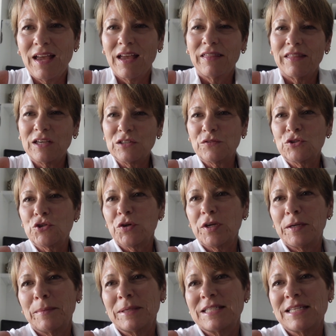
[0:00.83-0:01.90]
Thanks for
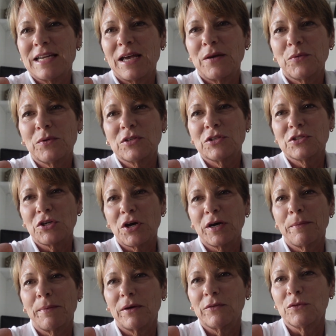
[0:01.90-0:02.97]
joining me today. We're going to talk
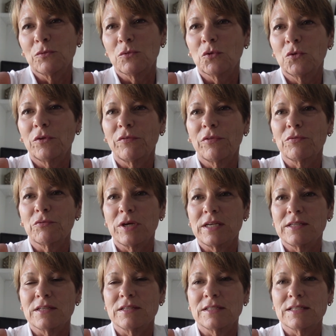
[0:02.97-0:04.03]
about the rule of
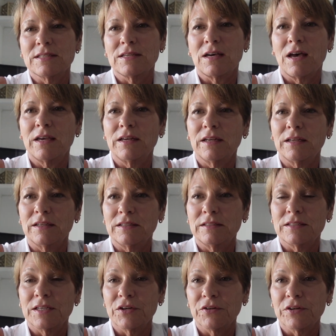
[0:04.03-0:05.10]
threes in design and
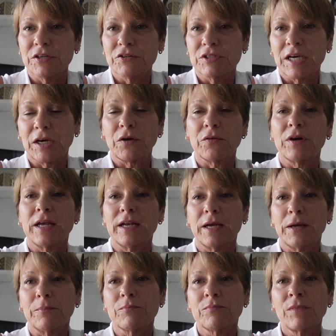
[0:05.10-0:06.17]
interior
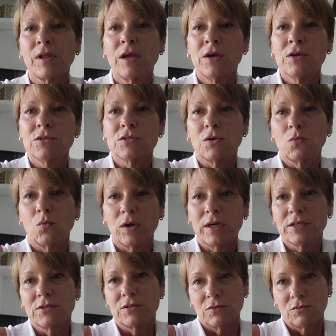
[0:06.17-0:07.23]
decorating. So what
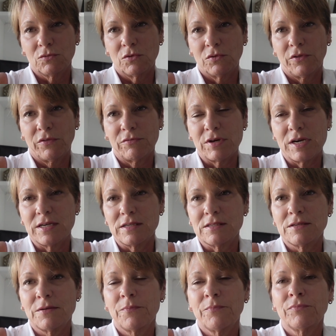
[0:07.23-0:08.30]
is the rule of
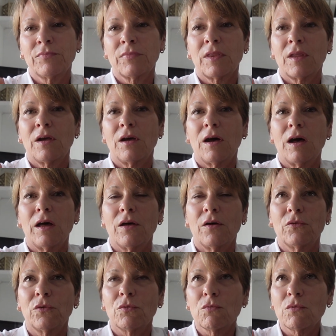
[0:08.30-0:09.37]
threes?
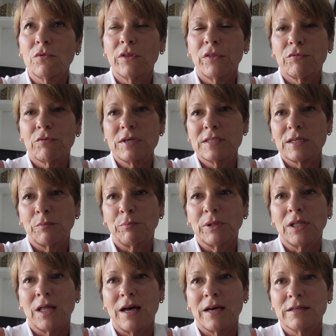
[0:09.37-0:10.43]
The rule of threes
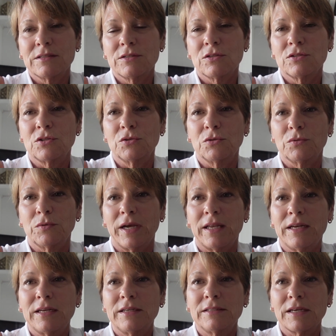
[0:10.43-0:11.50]
applies to
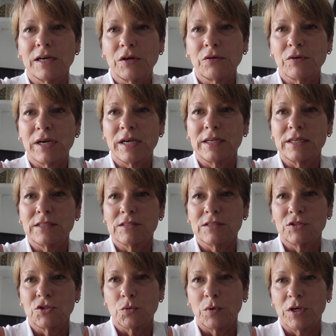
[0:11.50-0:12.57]
any decorating
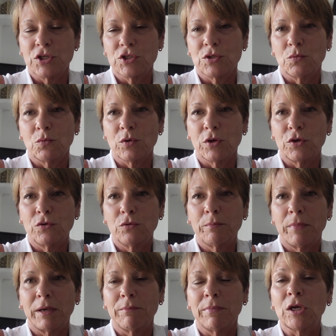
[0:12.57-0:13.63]
situation where you
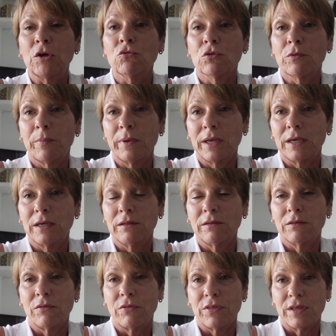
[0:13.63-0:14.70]
might be
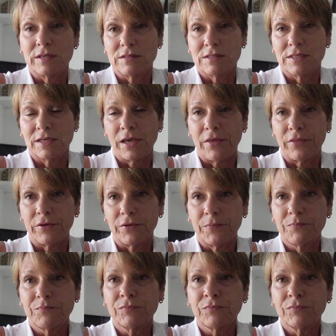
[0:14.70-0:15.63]
grouping things together.